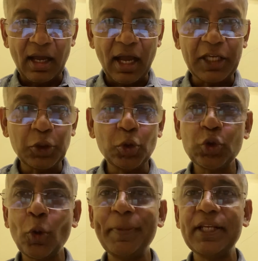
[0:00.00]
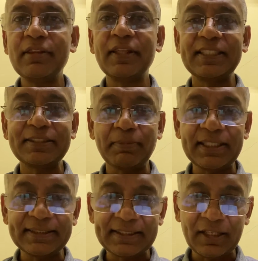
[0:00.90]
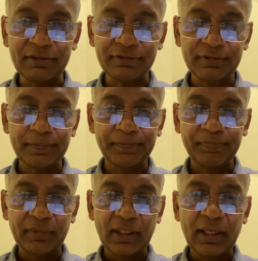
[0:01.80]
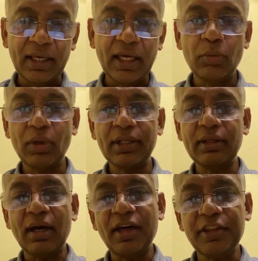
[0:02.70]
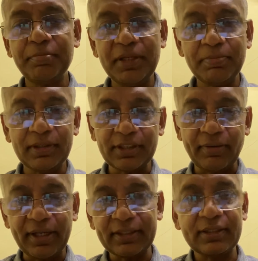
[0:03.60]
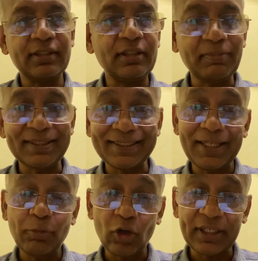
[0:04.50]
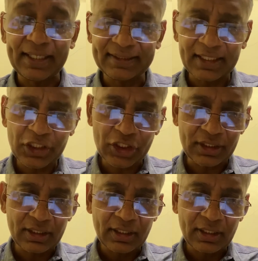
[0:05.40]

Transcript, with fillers: I do so many things myself. And when other people direct in my same organization,